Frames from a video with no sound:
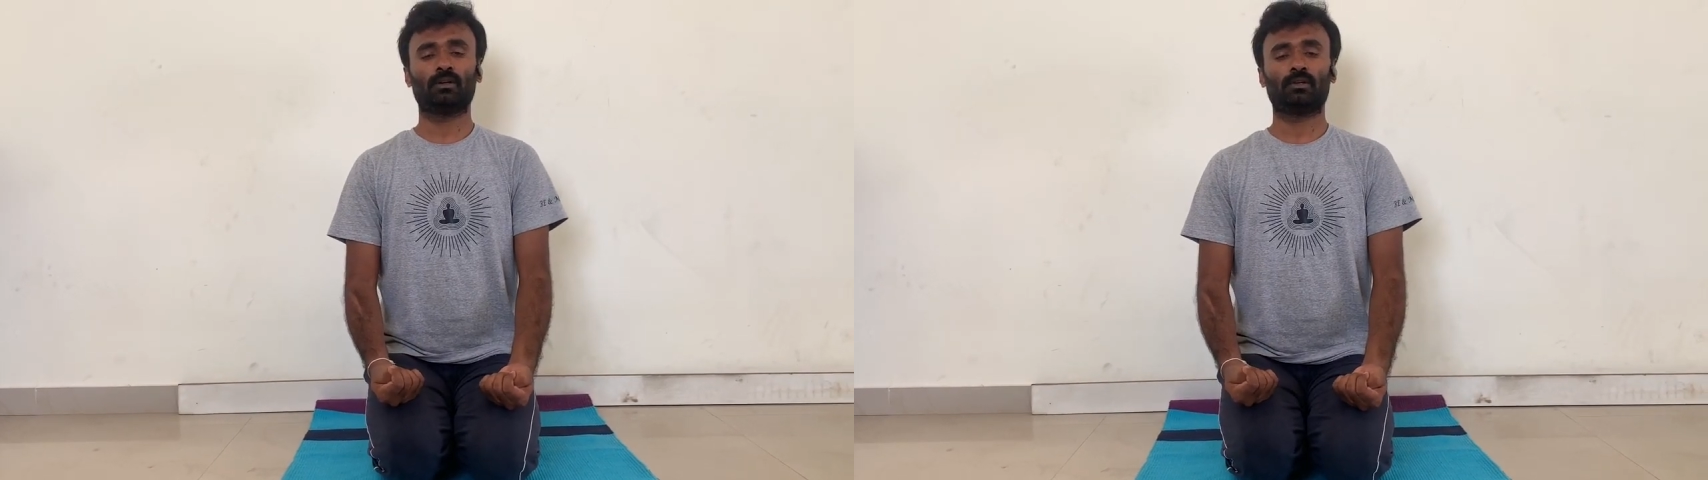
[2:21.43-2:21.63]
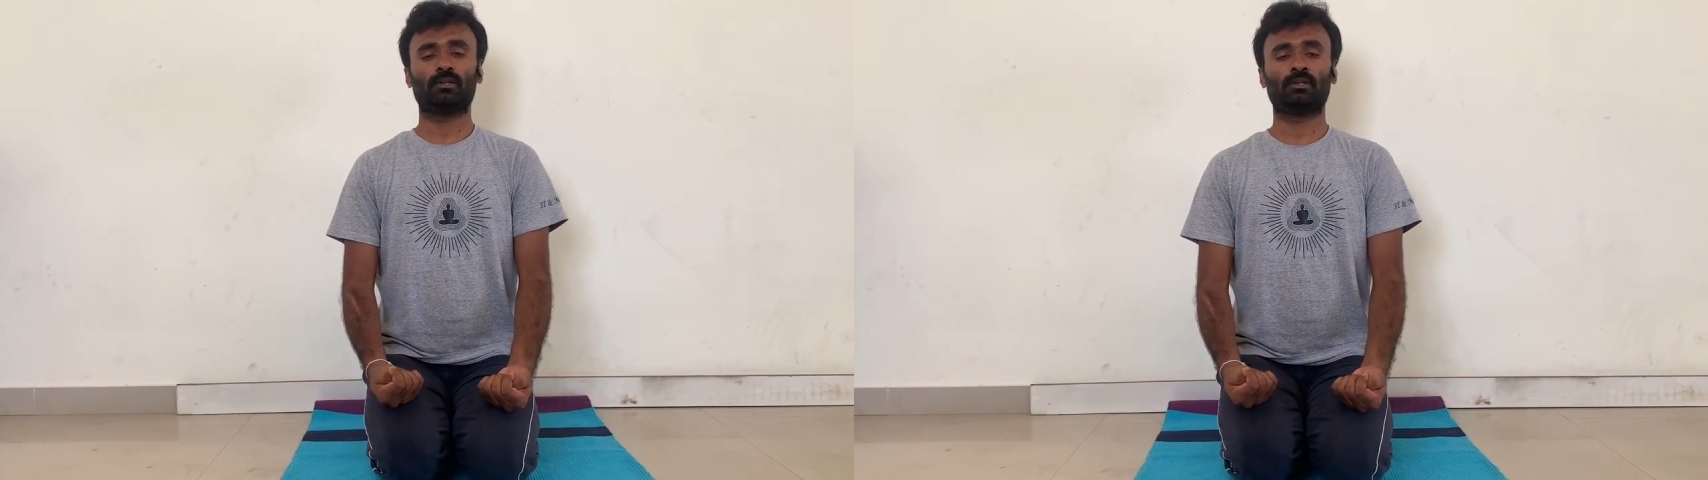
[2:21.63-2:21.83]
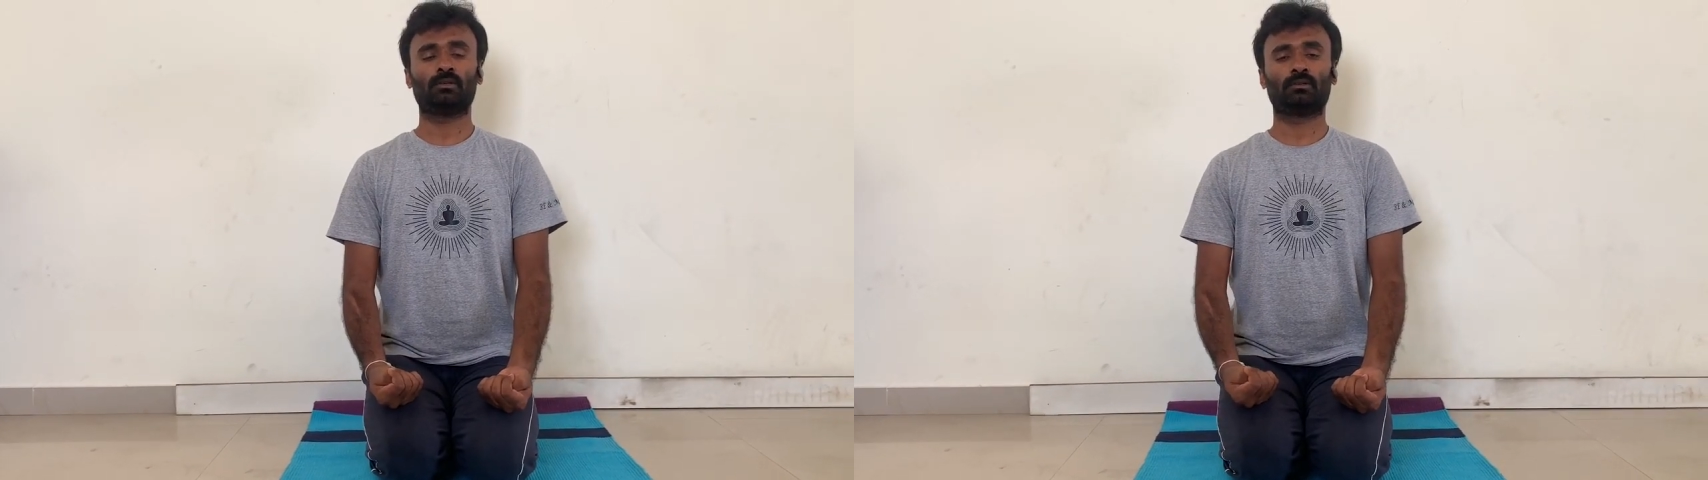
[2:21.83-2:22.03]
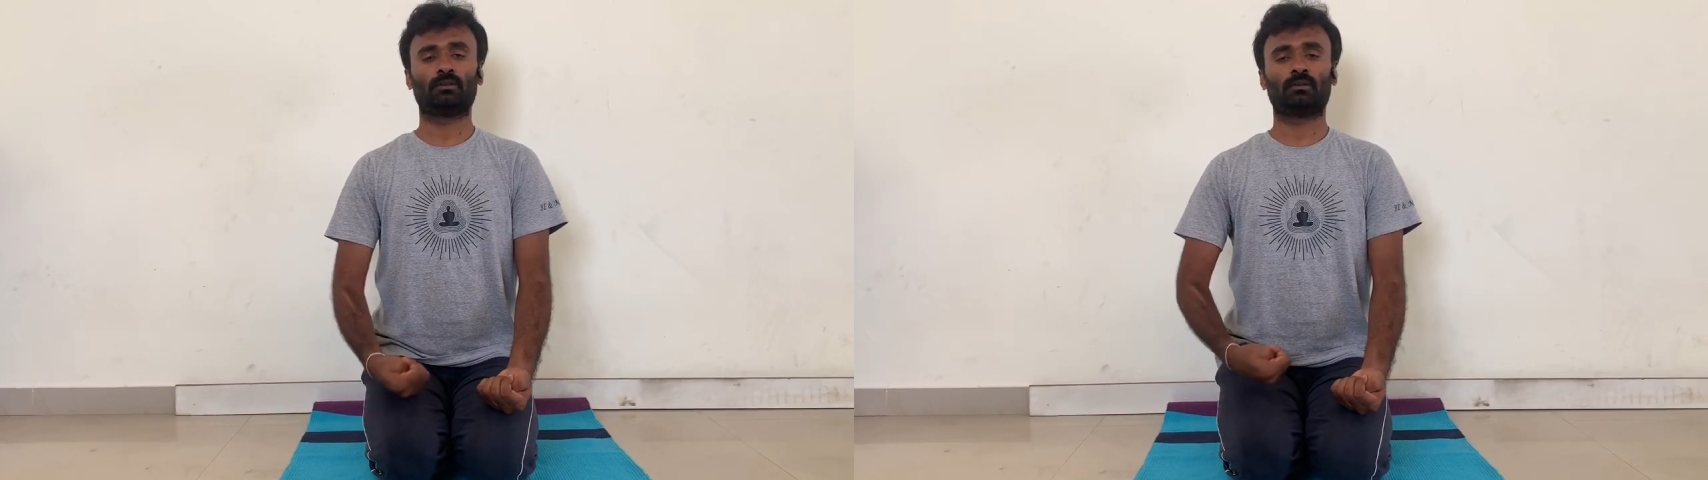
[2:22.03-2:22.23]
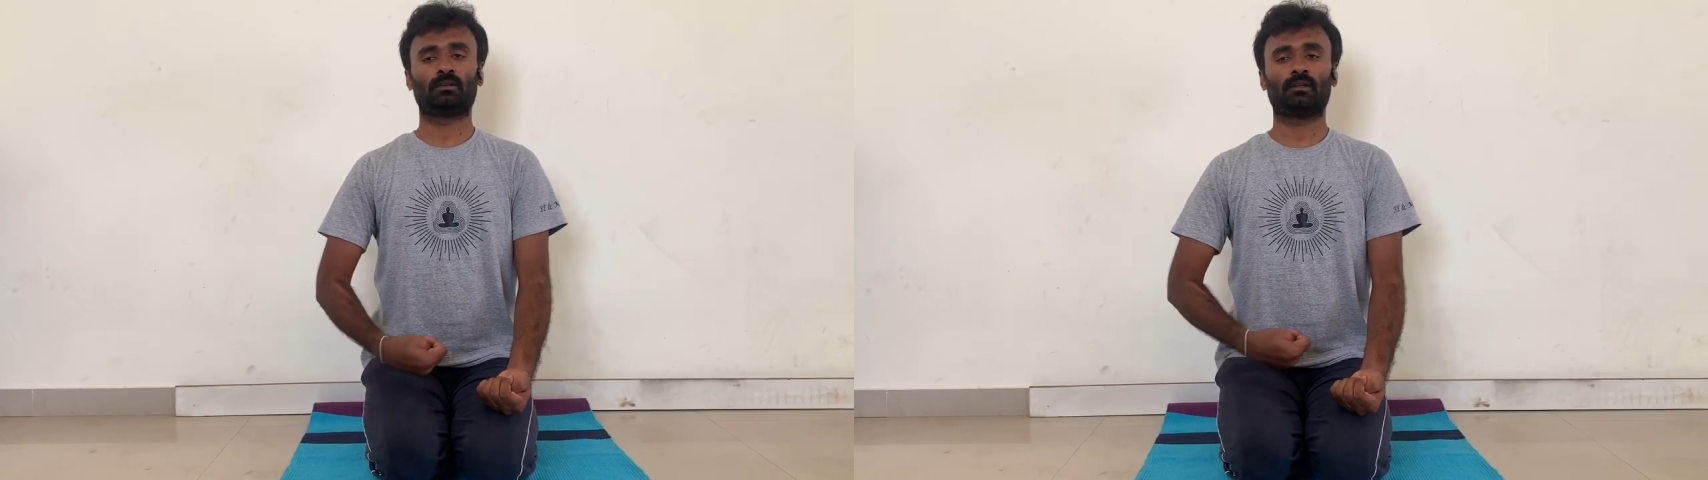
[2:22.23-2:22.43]

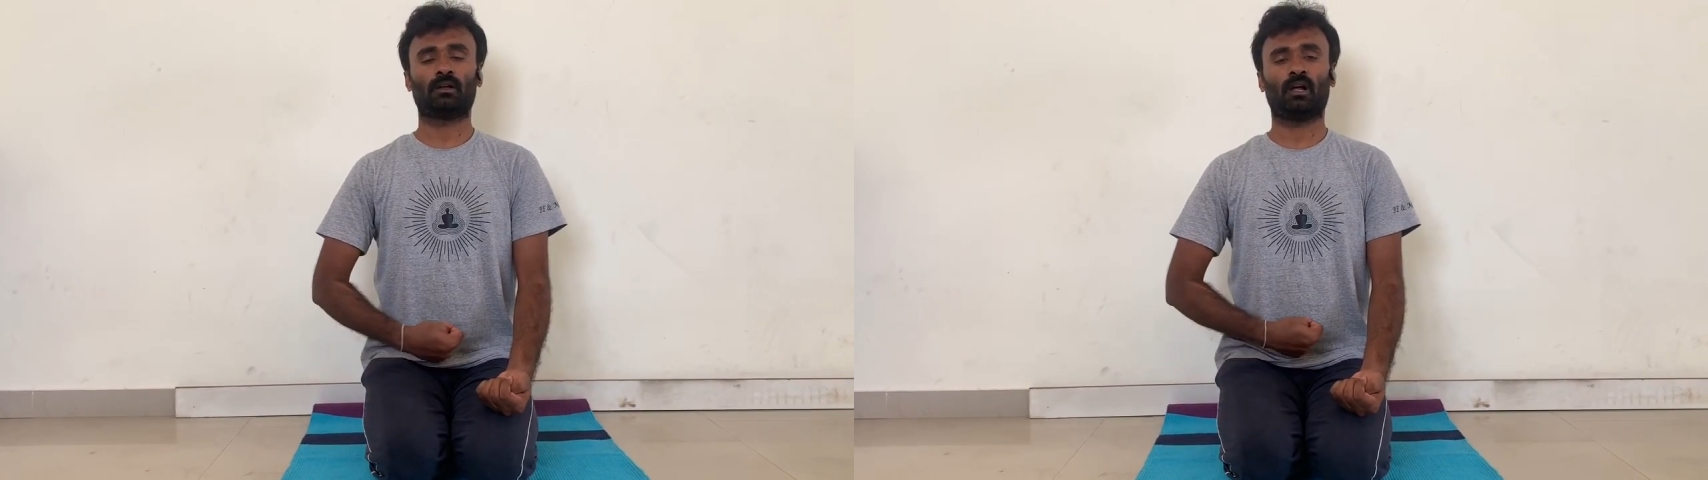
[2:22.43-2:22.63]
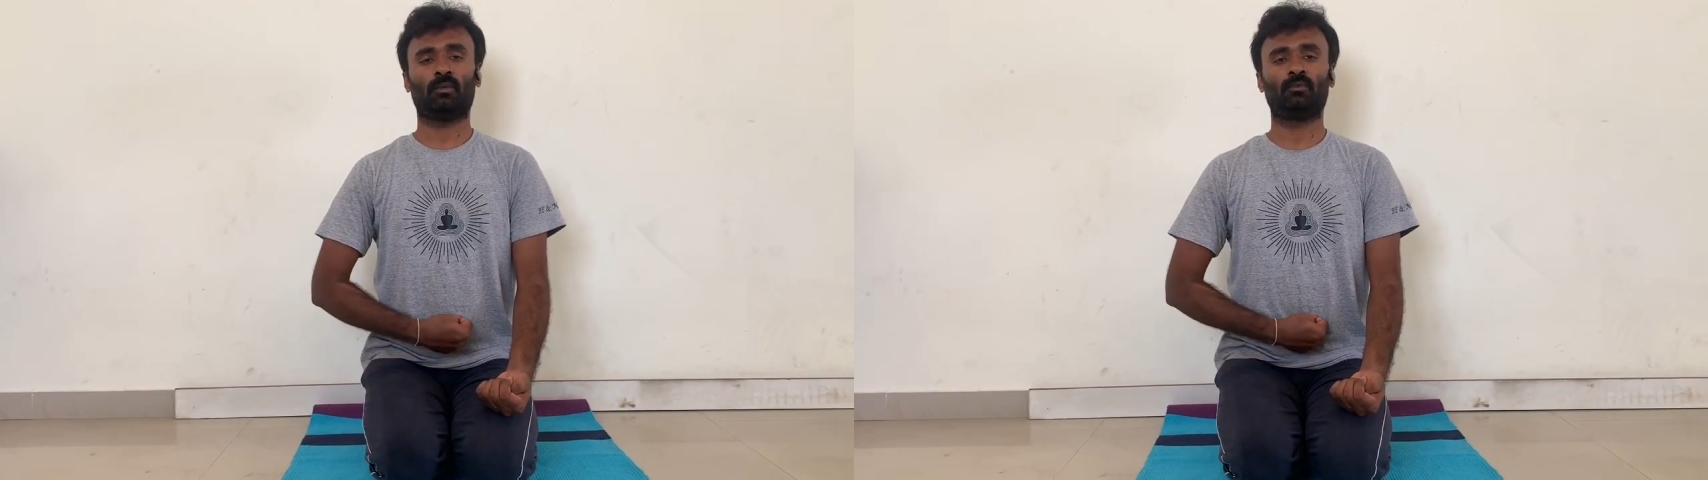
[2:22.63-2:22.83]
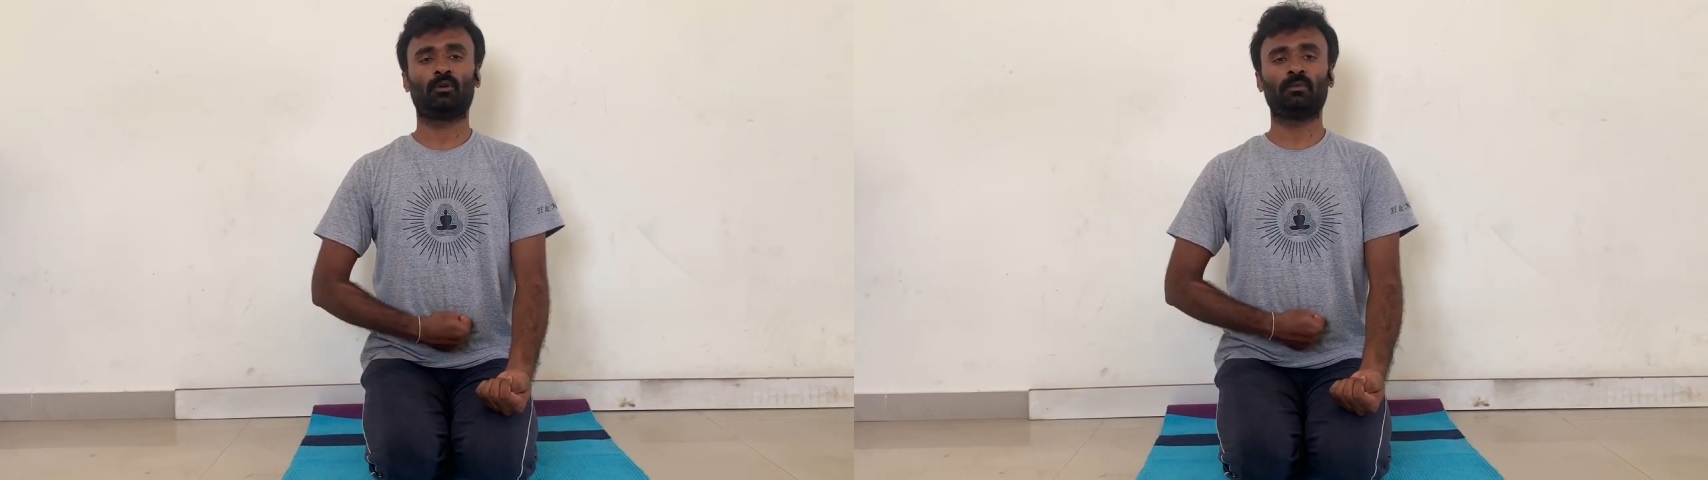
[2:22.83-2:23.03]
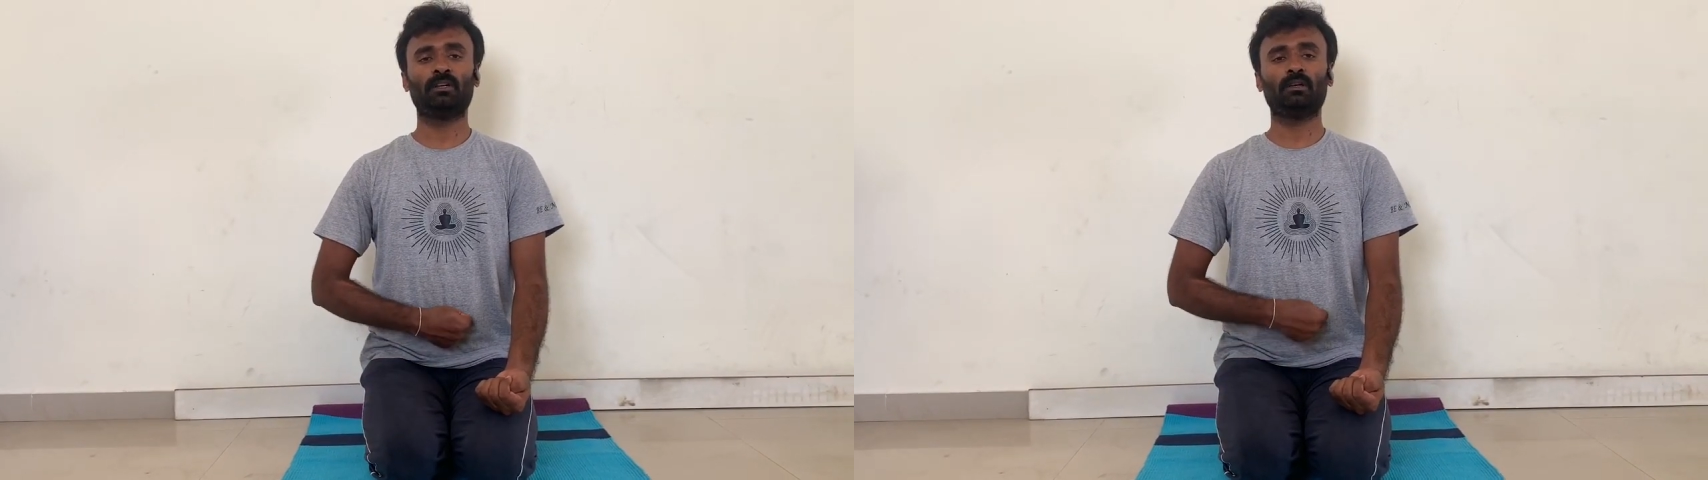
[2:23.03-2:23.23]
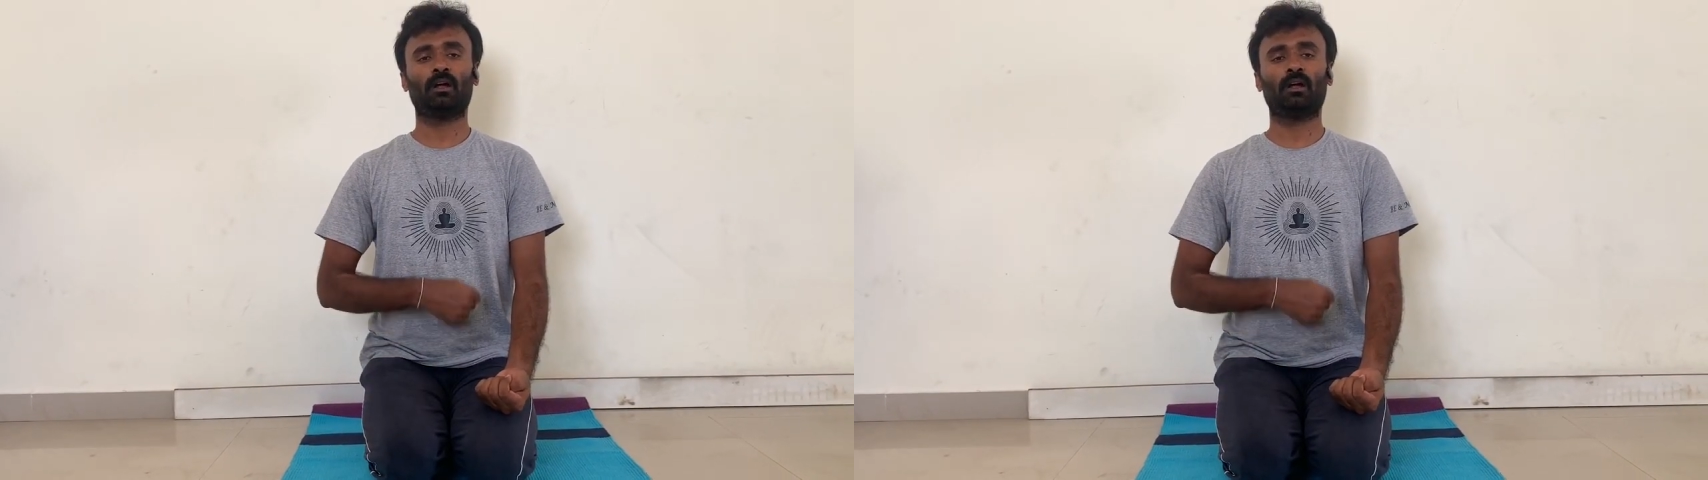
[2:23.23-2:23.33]
your abdomen